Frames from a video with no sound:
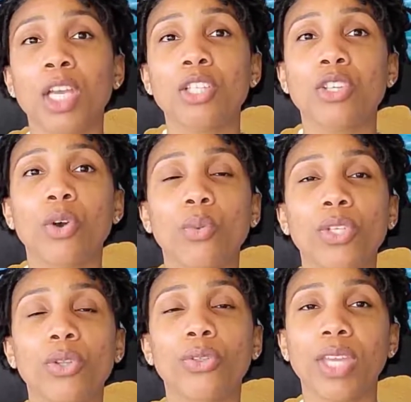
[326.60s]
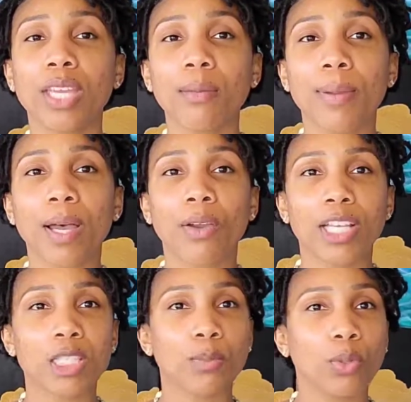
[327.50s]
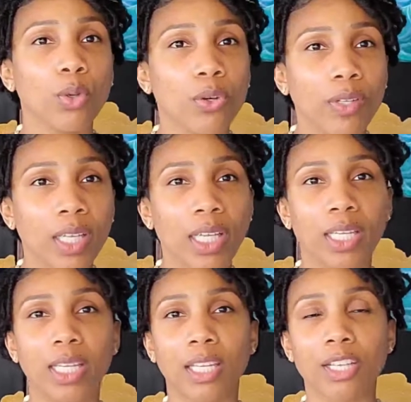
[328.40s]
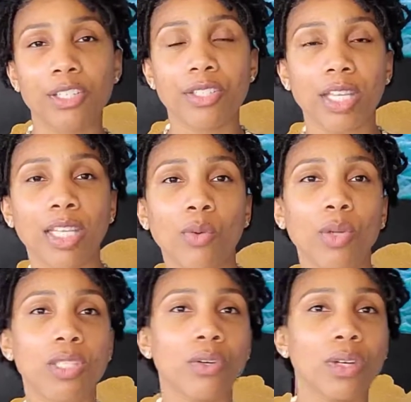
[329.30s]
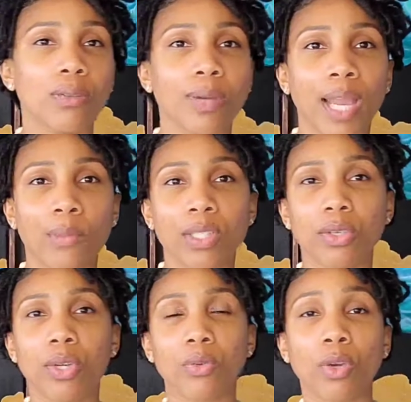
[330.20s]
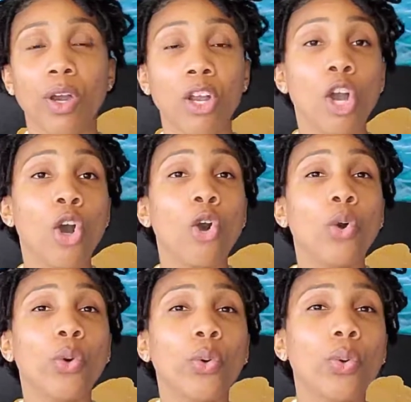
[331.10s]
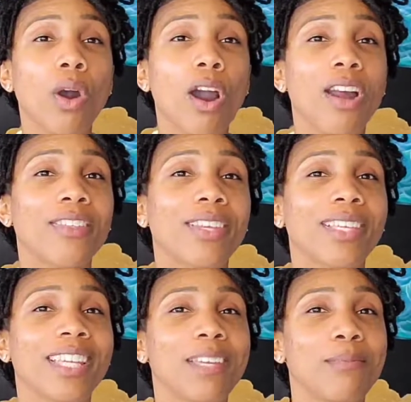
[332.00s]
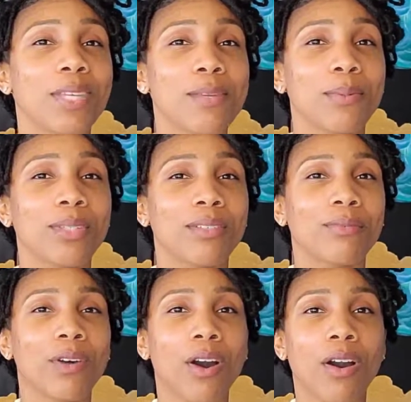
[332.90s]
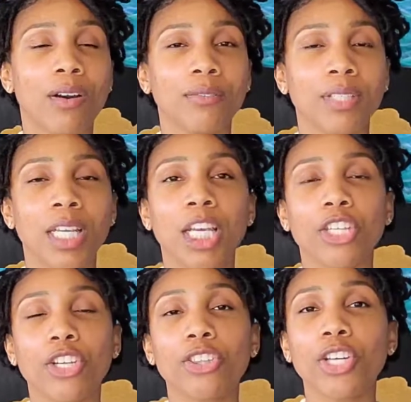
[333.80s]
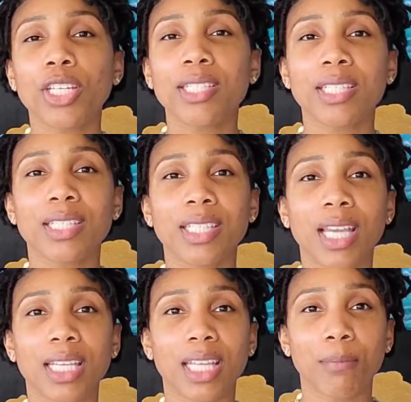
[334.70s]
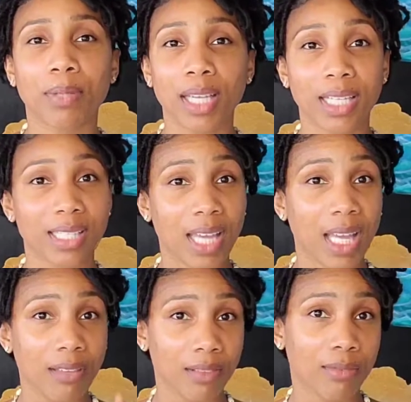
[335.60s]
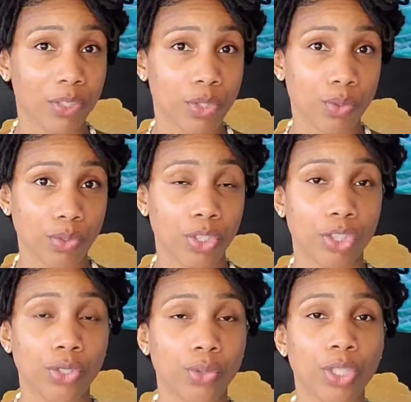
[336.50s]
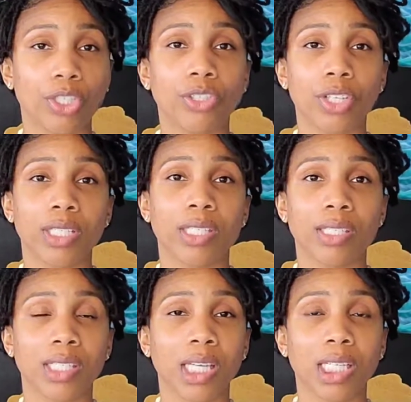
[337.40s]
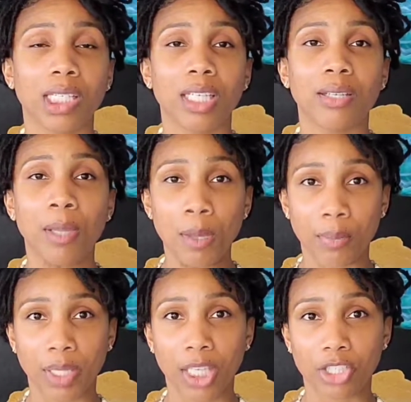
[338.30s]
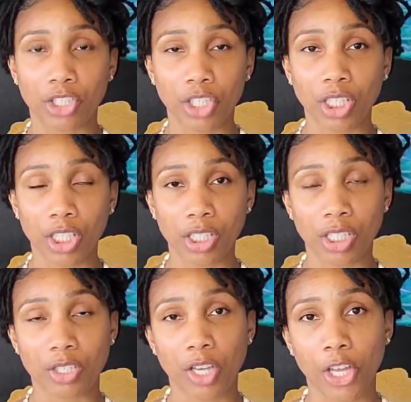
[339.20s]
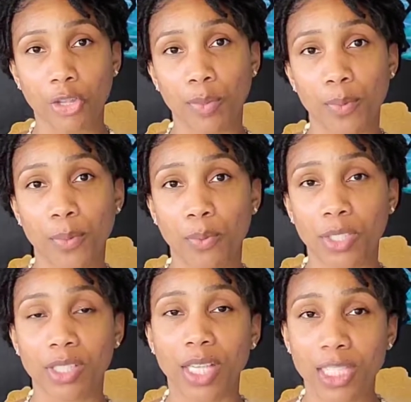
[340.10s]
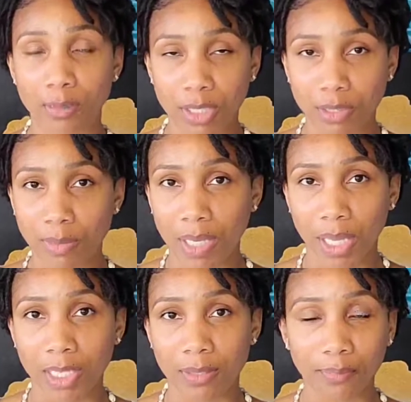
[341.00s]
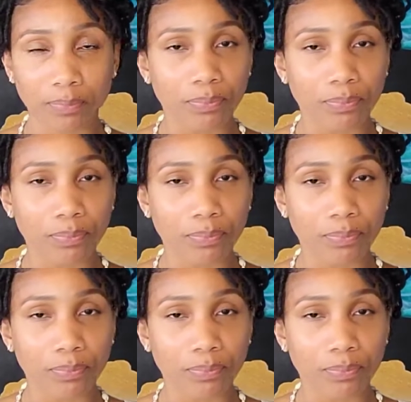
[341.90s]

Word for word: so when you think about exploring and, and understanding what's going right what's going wrong who are the key people involved your 30 60 90 day plan is not individual to you your 30 60 90 day plan should consider other people which takes me to my next